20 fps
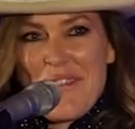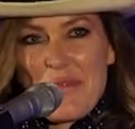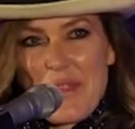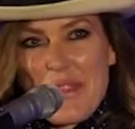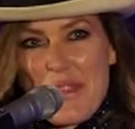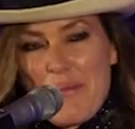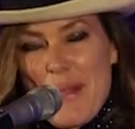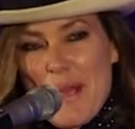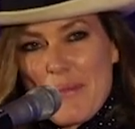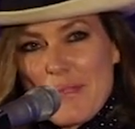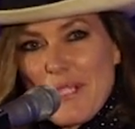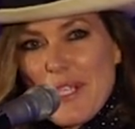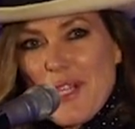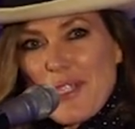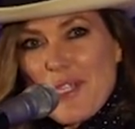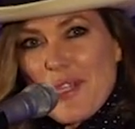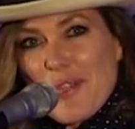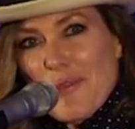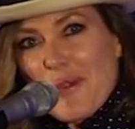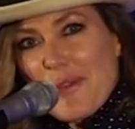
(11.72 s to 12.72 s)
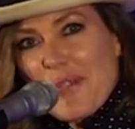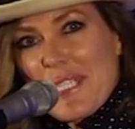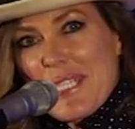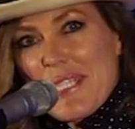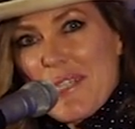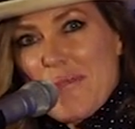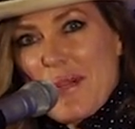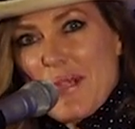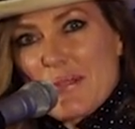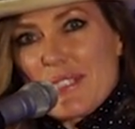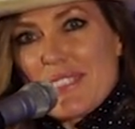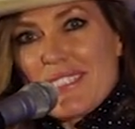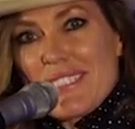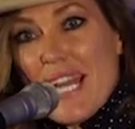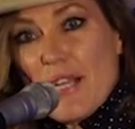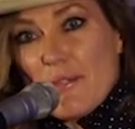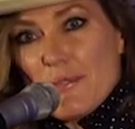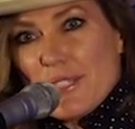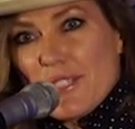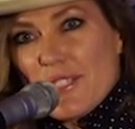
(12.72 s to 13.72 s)
The Mabinogion were written about
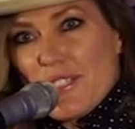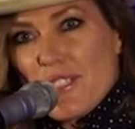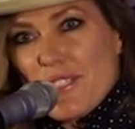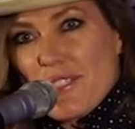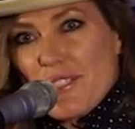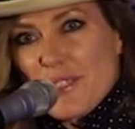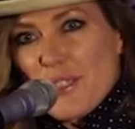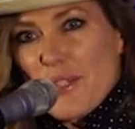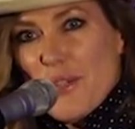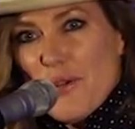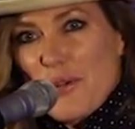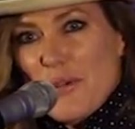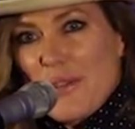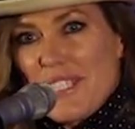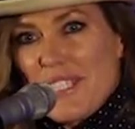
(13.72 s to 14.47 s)
1,000 years ago, and